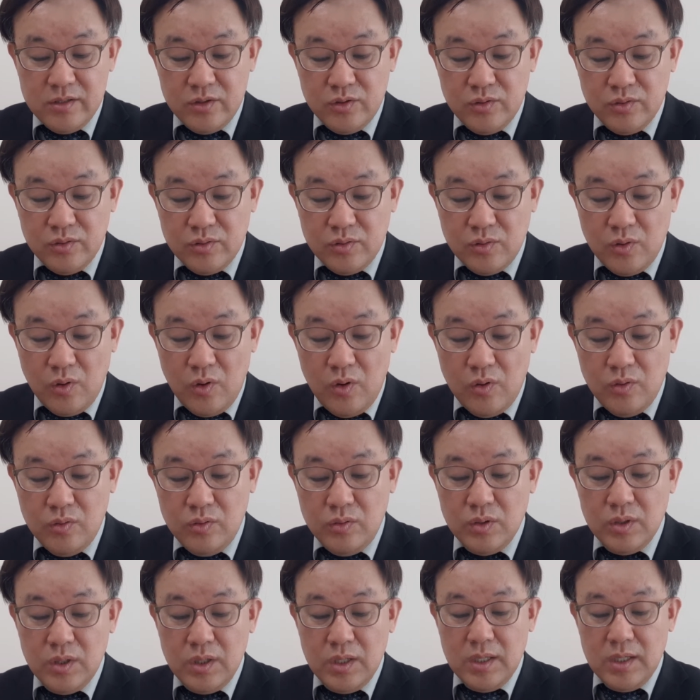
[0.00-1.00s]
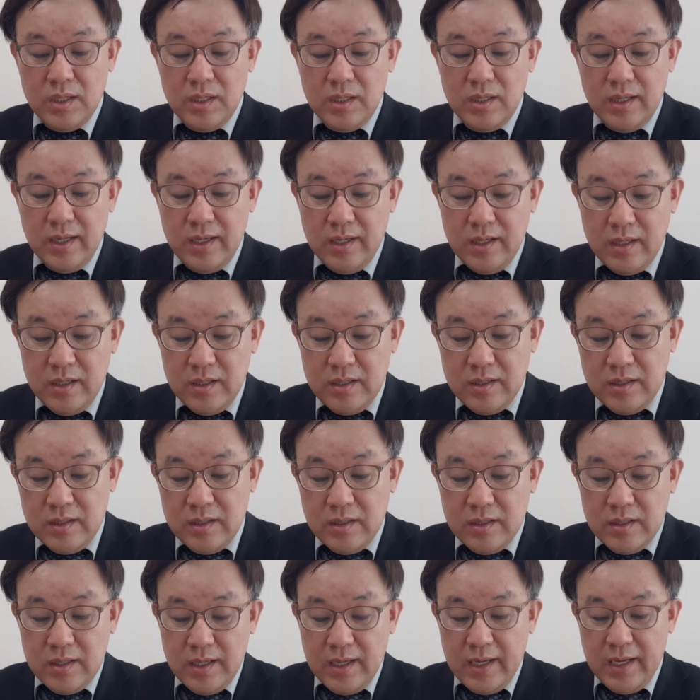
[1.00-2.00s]
to go
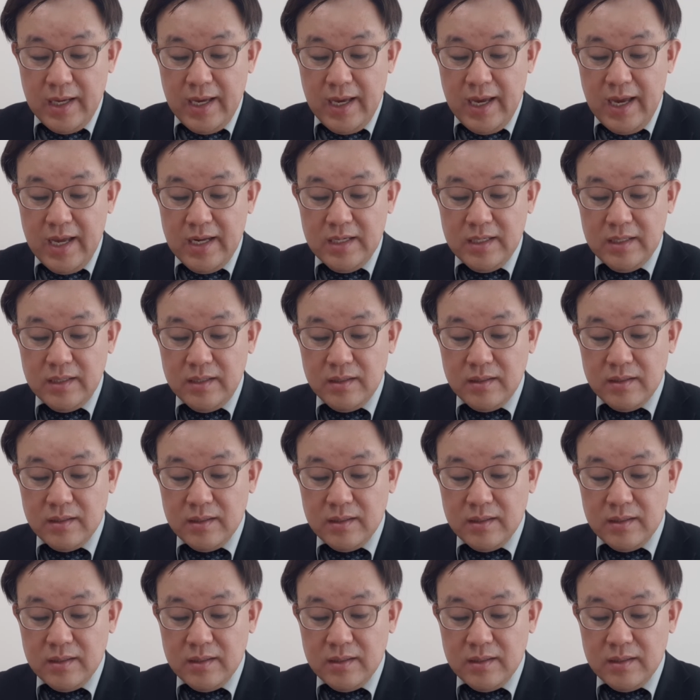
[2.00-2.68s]
any